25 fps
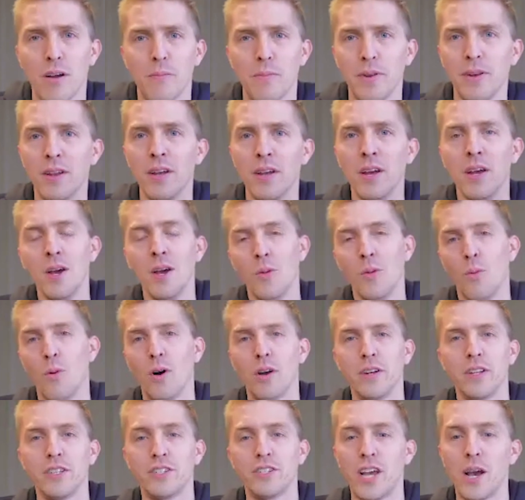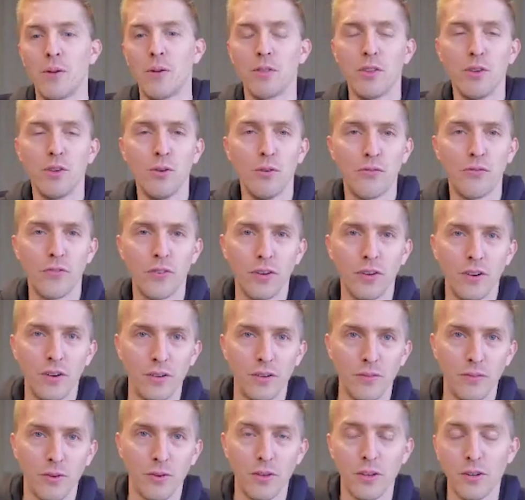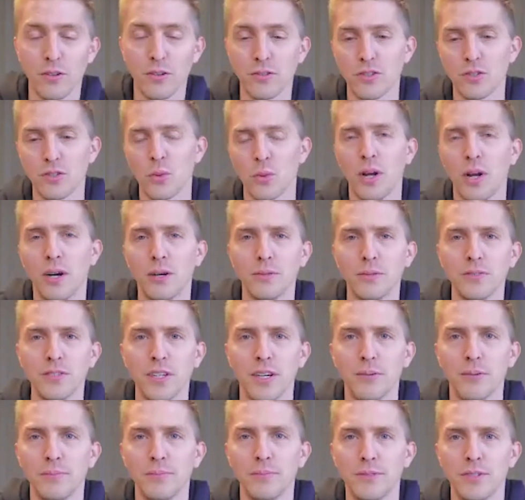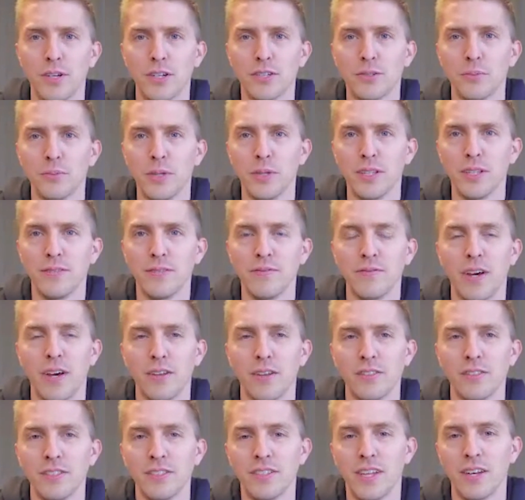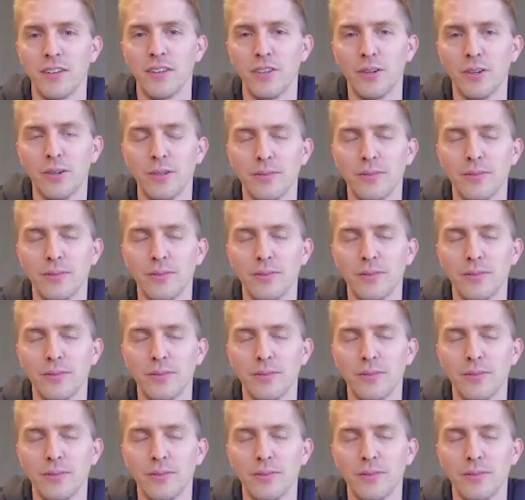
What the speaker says: I've been wanting to chat with you for years as well. So it's awesome we can finally sit down and do